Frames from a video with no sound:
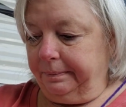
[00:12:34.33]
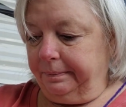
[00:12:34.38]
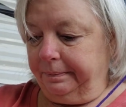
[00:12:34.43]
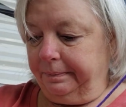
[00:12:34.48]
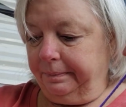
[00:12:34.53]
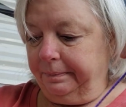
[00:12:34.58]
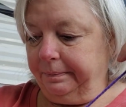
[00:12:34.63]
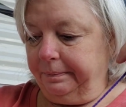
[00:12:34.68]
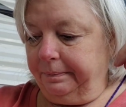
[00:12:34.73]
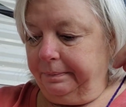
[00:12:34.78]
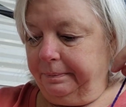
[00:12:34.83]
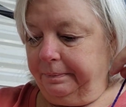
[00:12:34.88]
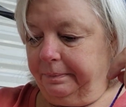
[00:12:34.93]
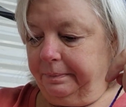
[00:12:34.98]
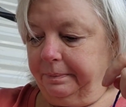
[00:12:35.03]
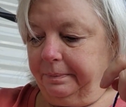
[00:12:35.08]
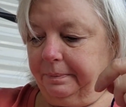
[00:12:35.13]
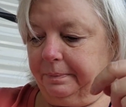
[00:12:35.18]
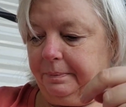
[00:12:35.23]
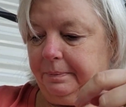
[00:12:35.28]

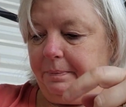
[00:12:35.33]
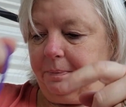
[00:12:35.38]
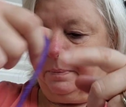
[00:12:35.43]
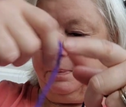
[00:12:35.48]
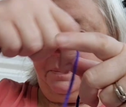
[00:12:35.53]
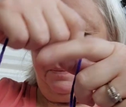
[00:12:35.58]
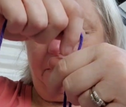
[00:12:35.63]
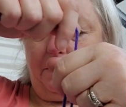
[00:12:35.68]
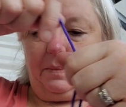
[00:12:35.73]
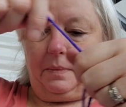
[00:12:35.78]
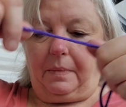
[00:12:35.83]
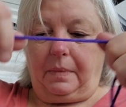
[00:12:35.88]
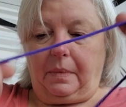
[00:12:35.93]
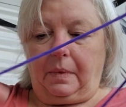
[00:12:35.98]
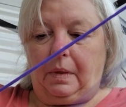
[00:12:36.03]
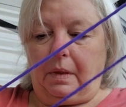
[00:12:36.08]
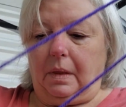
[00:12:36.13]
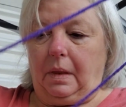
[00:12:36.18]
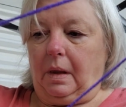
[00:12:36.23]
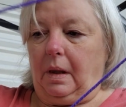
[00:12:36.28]

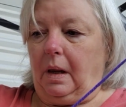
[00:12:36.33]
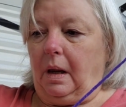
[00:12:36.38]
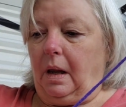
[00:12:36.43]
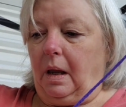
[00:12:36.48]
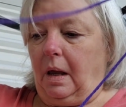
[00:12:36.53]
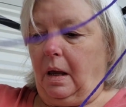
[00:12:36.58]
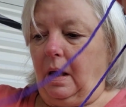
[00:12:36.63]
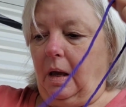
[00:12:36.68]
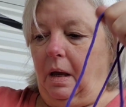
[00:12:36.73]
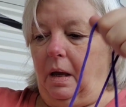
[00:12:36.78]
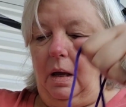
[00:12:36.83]
(silence)